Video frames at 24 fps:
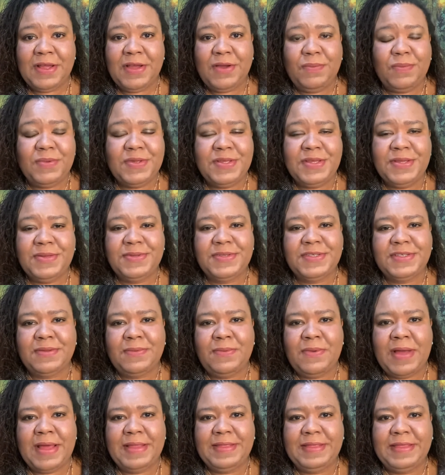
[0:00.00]
Will you still
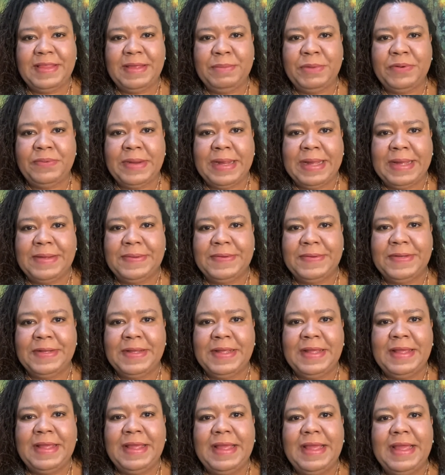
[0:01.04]
want them around?
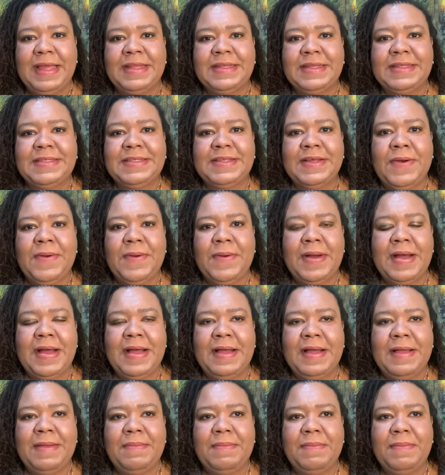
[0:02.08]
And so
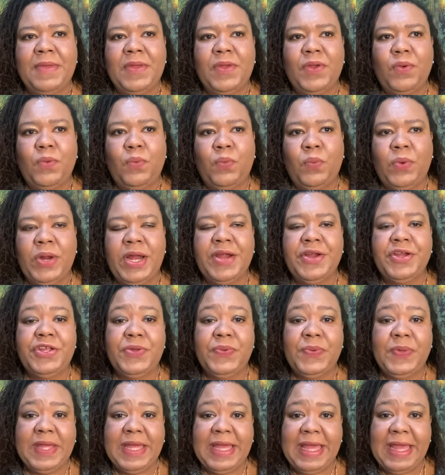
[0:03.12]
where you
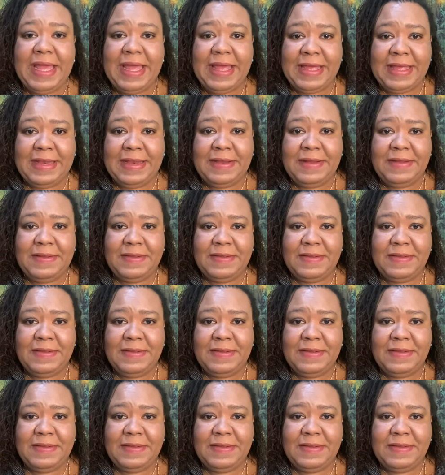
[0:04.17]
can,